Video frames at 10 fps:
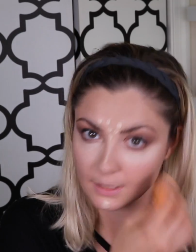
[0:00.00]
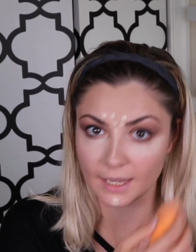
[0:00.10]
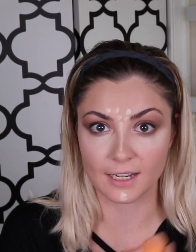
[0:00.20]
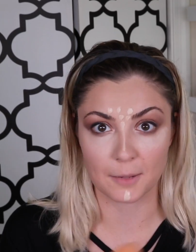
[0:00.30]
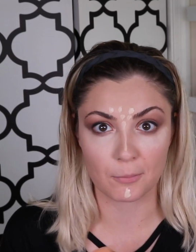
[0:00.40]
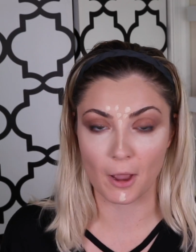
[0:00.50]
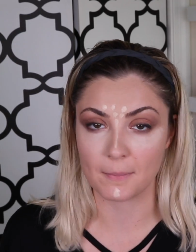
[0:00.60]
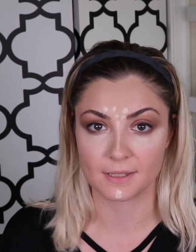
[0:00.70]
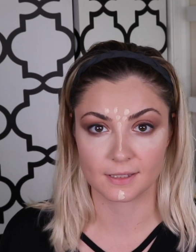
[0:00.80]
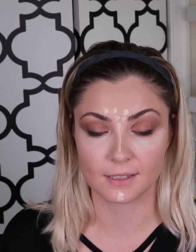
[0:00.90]
And I
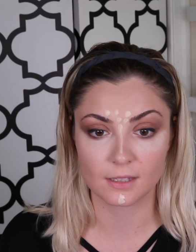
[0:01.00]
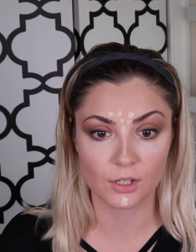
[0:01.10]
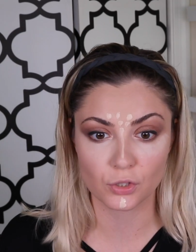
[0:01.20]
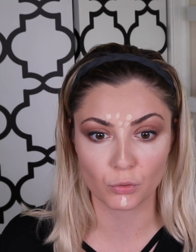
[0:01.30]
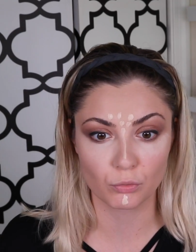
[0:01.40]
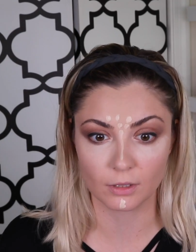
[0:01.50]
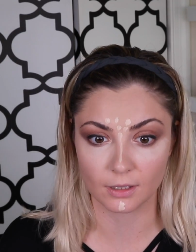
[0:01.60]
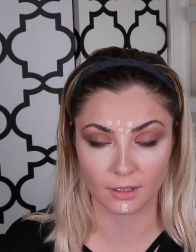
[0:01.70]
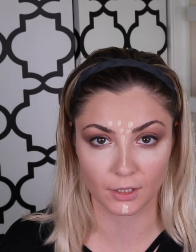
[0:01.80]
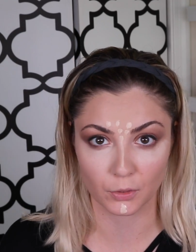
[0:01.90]
promise, this is
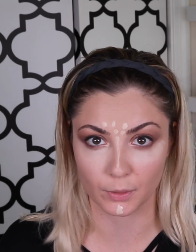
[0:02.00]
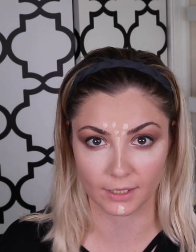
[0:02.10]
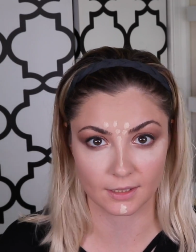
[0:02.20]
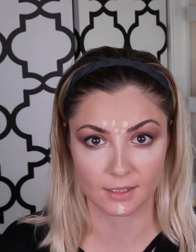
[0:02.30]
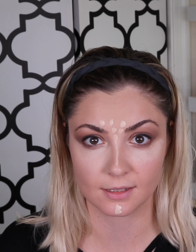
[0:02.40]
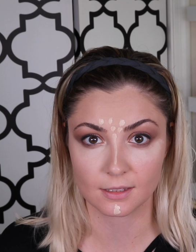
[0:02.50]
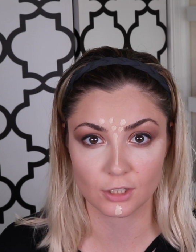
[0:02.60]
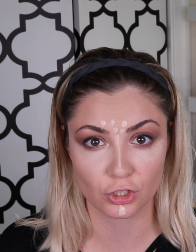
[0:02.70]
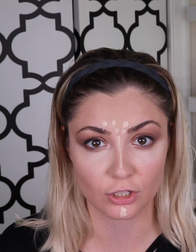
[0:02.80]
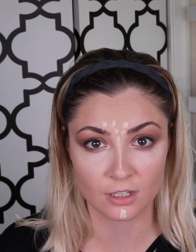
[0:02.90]
really quick. This
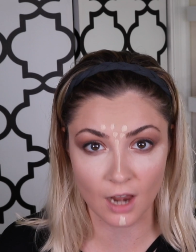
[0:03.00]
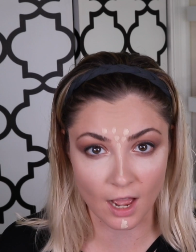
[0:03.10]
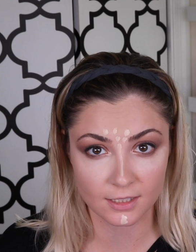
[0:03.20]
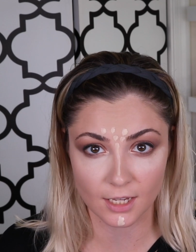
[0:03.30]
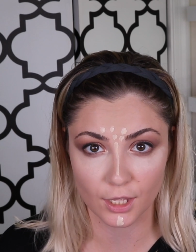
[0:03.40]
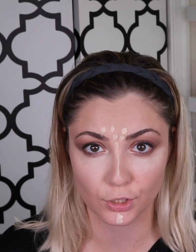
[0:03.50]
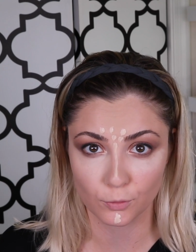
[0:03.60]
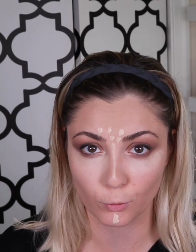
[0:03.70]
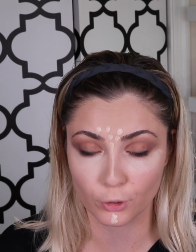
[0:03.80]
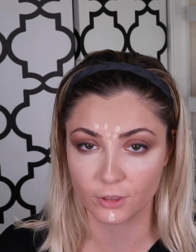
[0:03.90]
should not take
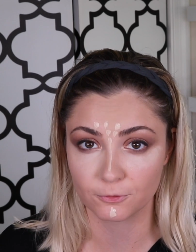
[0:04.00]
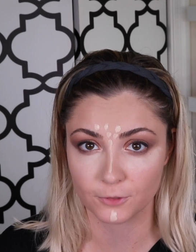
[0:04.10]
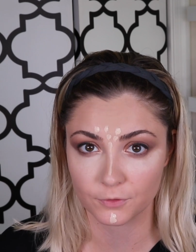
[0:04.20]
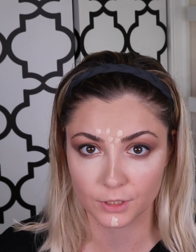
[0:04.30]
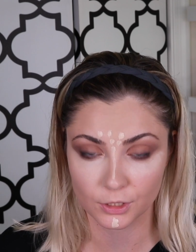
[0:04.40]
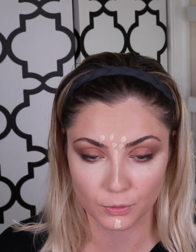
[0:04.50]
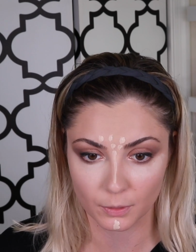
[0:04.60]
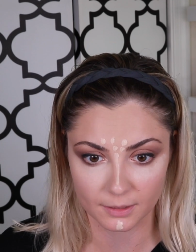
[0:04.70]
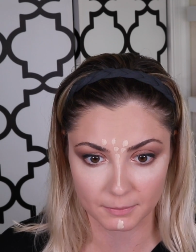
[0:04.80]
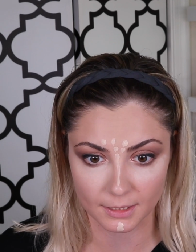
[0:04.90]
you more than
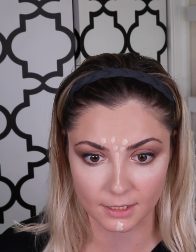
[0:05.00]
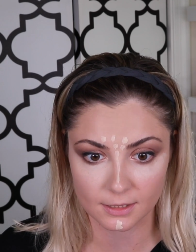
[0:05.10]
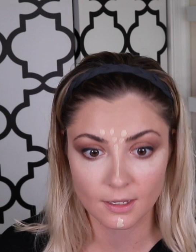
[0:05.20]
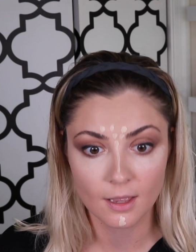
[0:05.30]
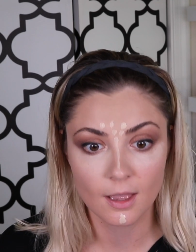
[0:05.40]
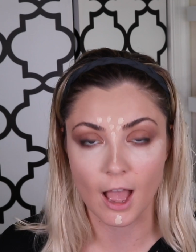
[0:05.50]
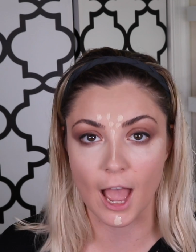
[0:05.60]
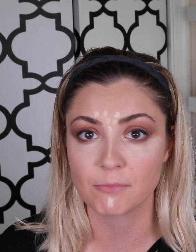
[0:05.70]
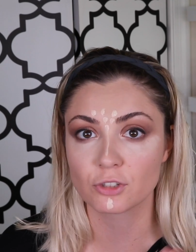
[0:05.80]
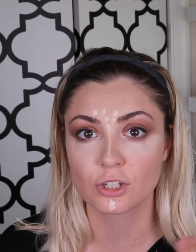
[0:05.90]
15-20 minutes.
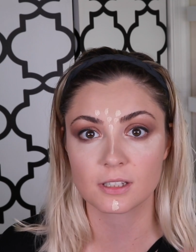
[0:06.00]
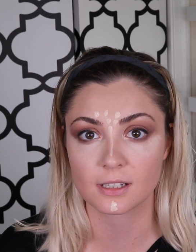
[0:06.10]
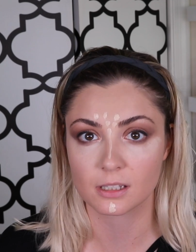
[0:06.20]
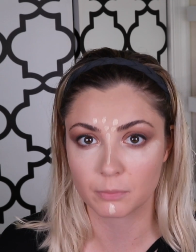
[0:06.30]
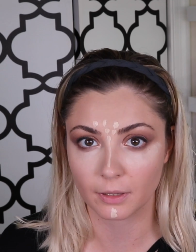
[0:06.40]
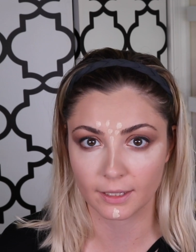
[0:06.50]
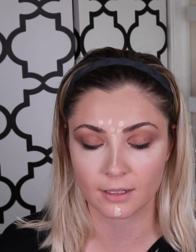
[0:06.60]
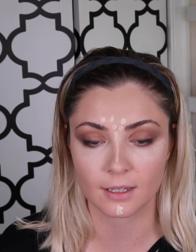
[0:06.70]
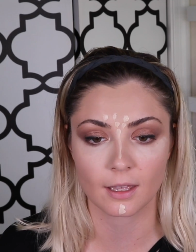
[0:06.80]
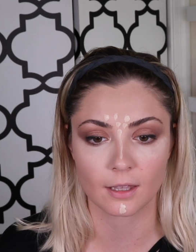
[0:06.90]
I'm just
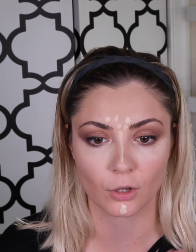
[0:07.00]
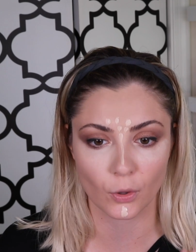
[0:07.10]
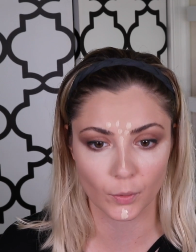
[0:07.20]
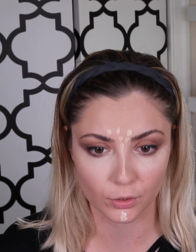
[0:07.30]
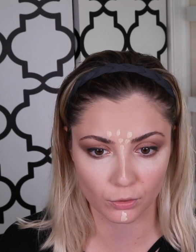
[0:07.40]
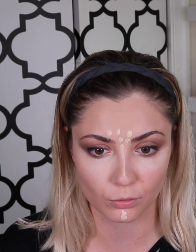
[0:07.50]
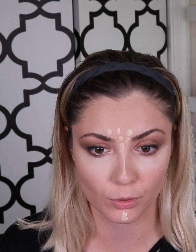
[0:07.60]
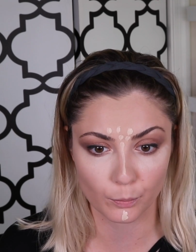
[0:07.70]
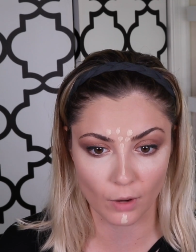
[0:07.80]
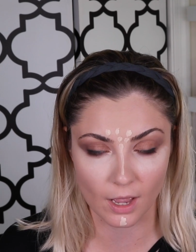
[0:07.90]
explaining and going through
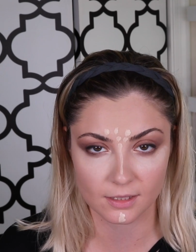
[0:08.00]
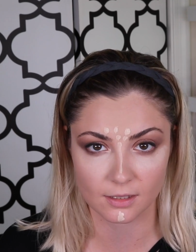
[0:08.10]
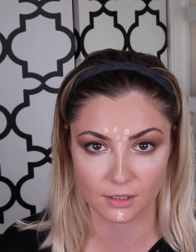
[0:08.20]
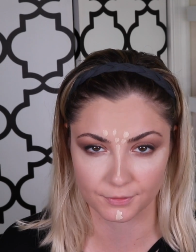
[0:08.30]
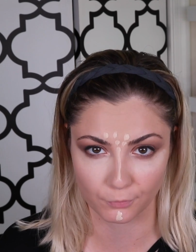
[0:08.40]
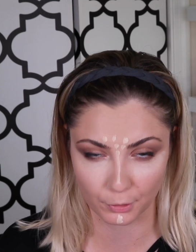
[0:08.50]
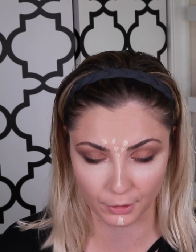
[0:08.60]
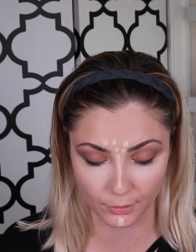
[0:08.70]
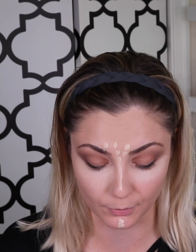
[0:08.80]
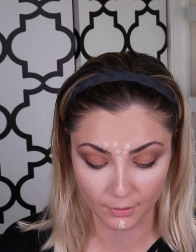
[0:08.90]
the process for
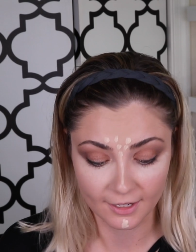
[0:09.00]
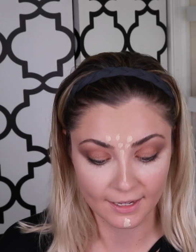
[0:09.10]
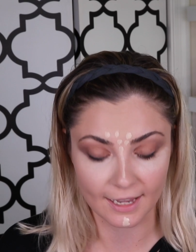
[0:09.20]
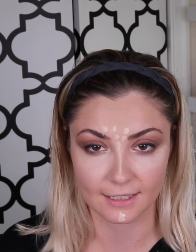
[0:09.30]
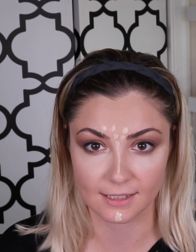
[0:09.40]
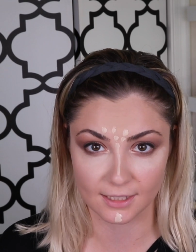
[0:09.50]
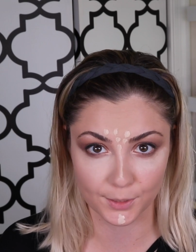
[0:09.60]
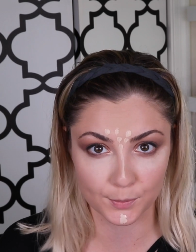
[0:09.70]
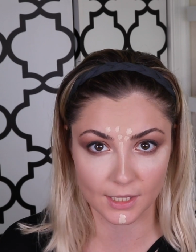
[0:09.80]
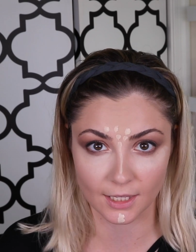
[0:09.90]
you. And it
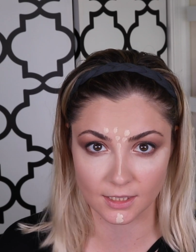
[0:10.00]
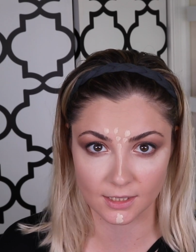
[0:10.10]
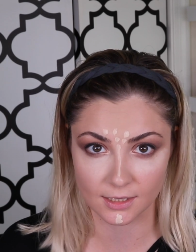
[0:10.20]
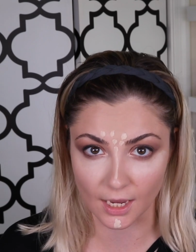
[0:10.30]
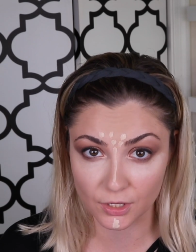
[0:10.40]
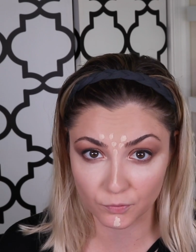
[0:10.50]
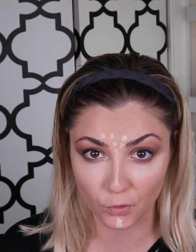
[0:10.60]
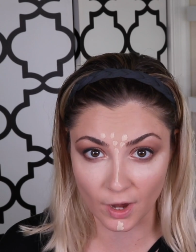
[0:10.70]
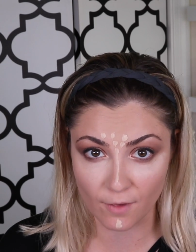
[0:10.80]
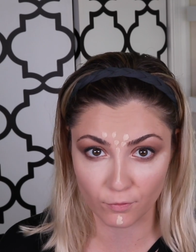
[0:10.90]
seems like it takes
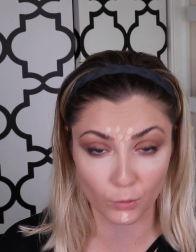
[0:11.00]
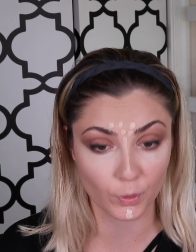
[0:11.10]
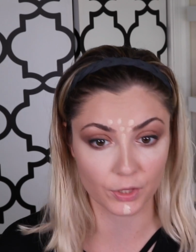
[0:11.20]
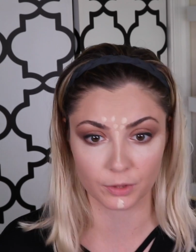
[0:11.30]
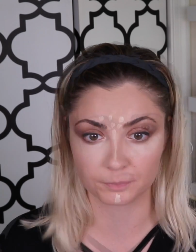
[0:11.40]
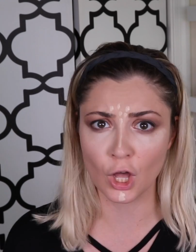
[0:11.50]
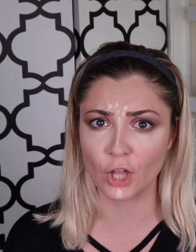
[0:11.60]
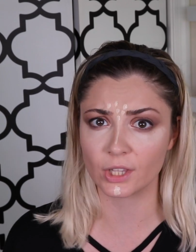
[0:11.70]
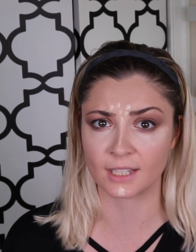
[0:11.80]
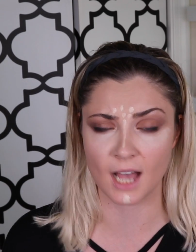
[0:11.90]
forever with
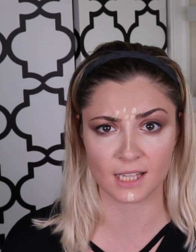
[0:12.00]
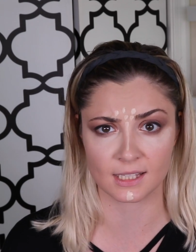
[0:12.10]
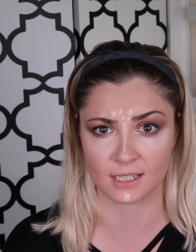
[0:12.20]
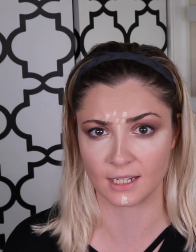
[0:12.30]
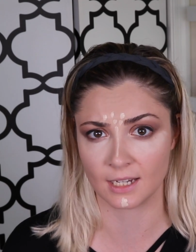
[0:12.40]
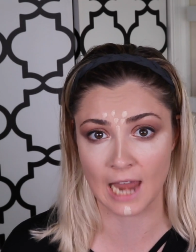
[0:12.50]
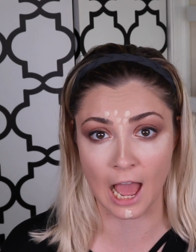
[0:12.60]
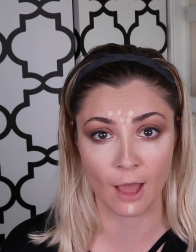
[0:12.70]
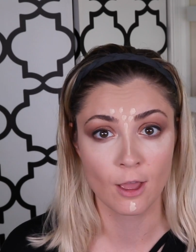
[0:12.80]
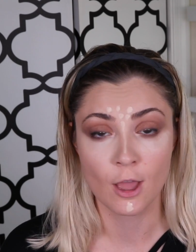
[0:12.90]
all the cuts and in and
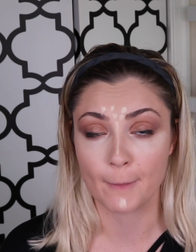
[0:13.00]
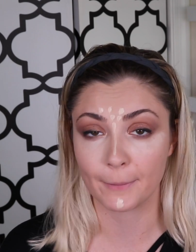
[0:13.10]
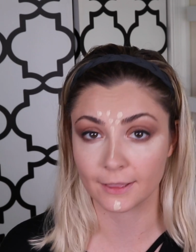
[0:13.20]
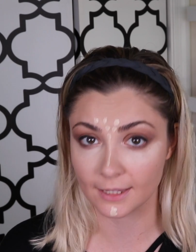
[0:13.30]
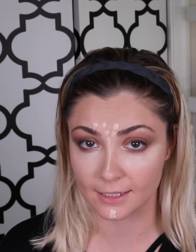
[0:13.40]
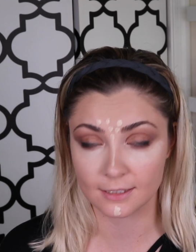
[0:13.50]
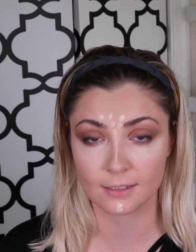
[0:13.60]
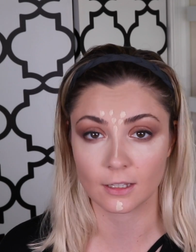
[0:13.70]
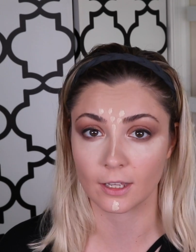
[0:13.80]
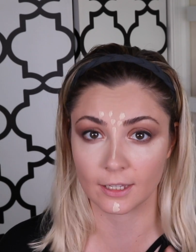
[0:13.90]
out. But
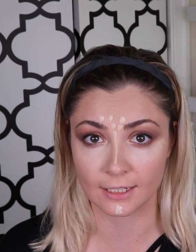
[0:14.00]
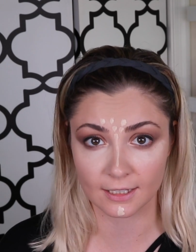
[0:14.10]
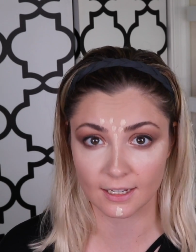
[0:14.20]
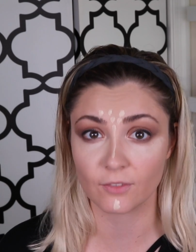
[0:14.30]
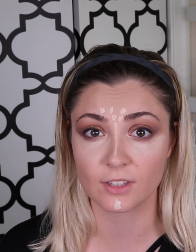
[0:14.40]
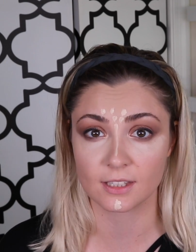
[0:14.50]
this, in and of